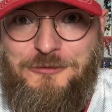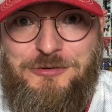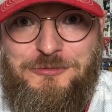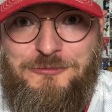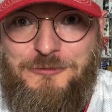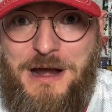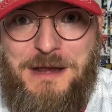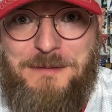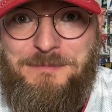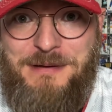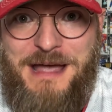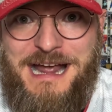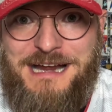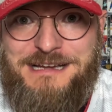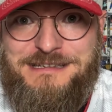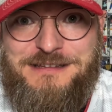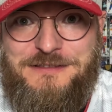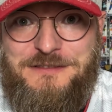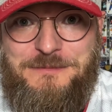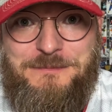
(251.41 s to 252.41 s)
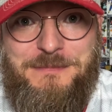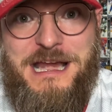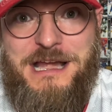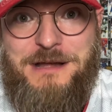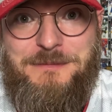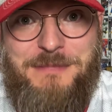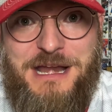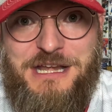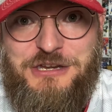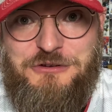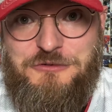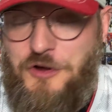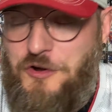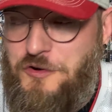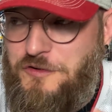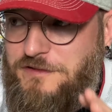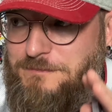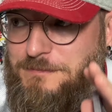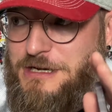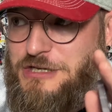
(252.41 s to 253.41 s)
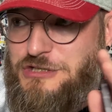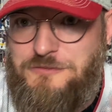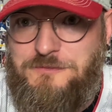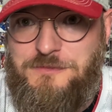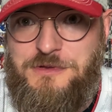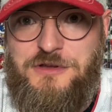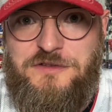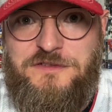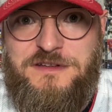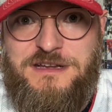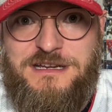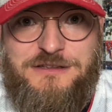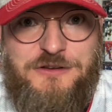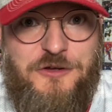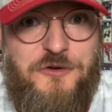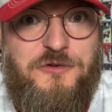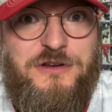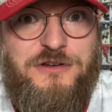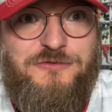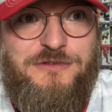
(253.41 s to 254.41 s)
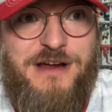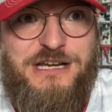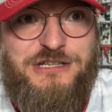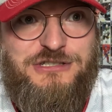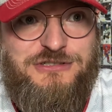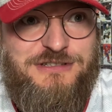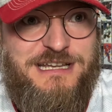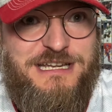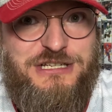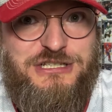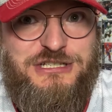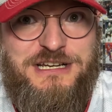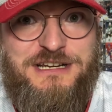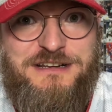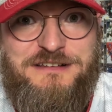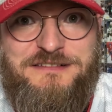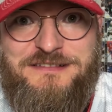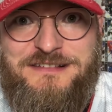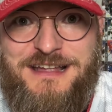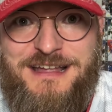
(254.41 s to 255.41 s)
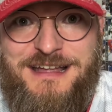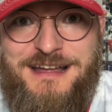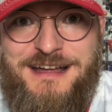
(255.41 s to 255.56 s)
Right back to the main menu. No special music, no congratulations.